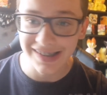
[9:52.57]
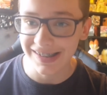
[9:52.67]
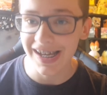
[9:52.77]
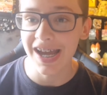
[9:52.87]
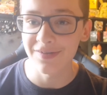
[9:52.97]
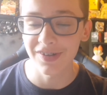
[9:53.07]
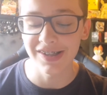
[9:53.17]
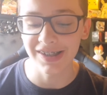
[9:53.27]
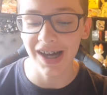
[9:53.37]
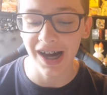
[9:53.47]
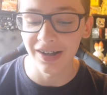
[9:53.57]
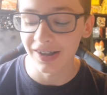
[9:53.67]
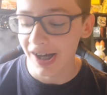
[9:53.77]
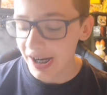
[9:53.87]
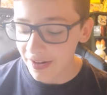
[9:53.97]
insane for this card.
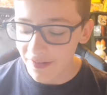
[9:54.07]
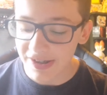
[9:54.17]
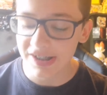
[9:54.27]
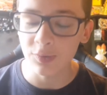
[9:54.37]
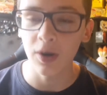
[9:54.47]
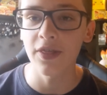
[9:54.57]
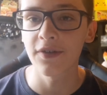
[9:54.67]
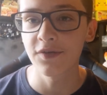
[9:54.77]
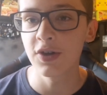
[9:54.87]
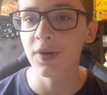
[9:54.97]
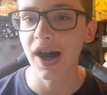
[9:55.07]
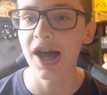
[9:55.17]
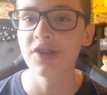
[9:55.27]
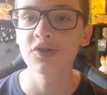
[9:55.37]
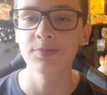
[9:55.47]
Now, this is one of the few
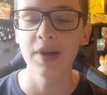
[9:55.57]
cards I was